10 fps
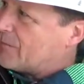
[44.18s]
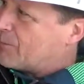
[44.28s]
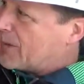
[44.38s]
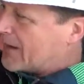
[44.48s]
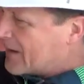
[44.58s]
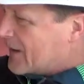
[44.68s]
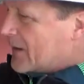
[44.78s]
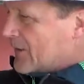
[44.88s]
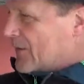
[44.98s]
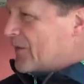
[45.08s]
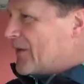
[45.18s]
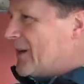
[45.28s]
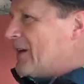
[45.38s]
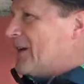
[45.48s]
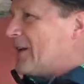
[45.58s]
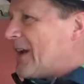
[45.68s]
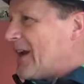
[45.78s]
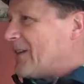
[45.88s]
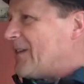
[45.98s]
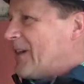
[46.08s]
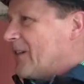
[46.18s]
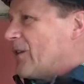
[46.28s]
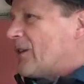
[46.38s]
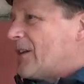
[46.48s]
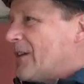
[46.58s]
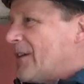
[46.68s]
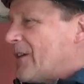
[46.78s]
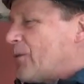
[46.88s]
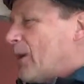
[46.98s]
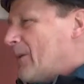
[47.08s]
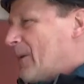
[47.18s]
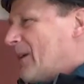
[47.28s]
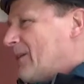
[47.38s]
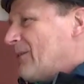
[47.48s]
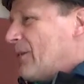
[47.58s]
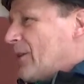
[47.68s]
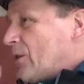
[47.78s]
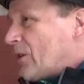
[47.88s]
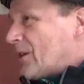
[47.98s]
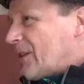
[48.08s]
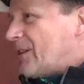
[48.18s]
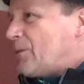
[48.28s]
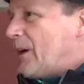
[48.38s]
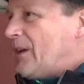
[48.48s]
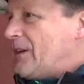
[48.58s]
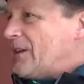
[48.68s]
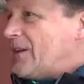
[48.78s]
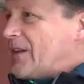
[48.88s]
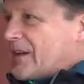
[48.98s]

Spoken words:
of brick. You can't see it looking this way, but when you look this way, you can see